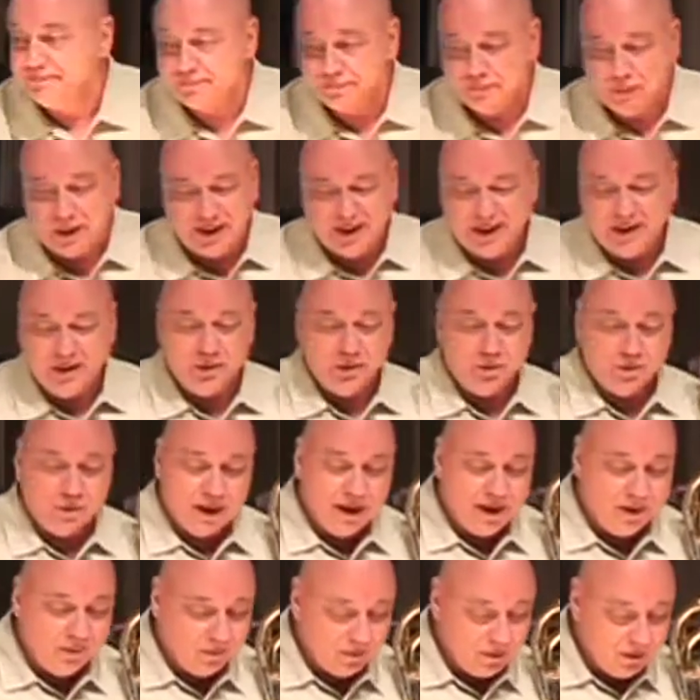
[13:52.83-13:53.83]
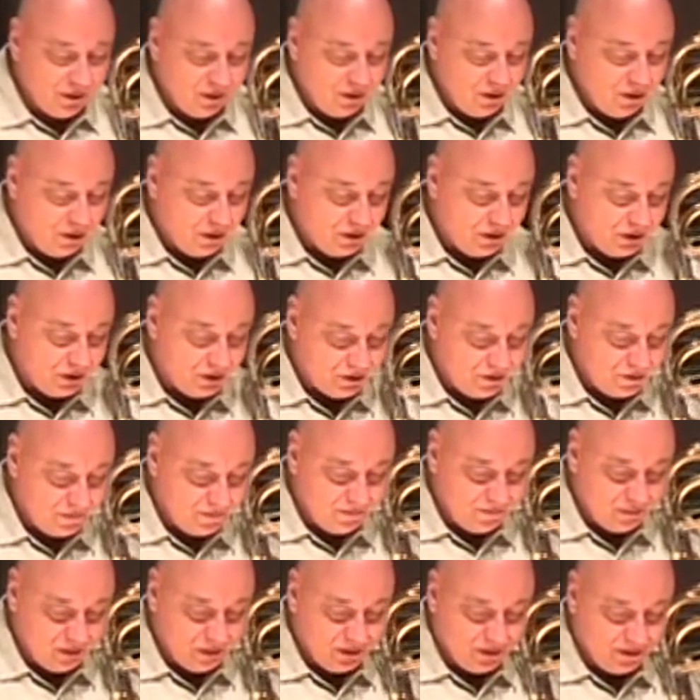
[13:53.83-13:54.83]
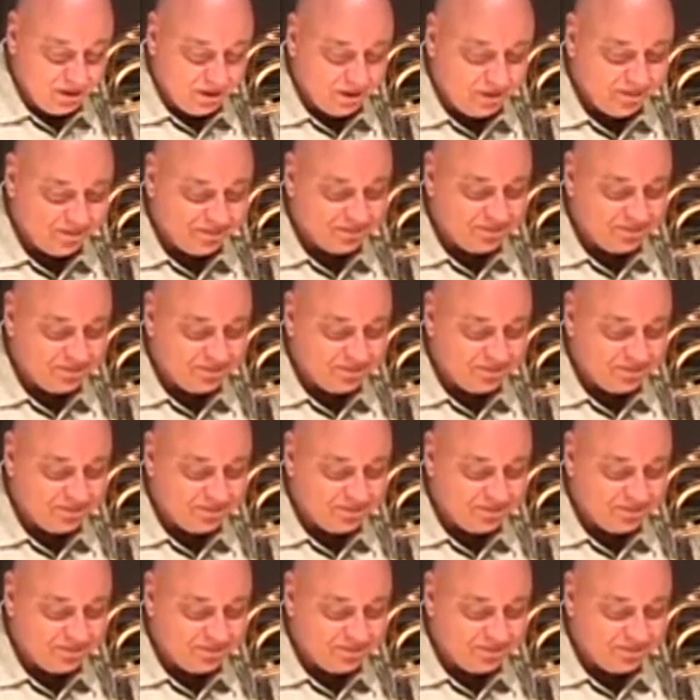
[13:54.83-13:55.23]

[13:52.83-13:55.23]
I didn't do that one in the audition, but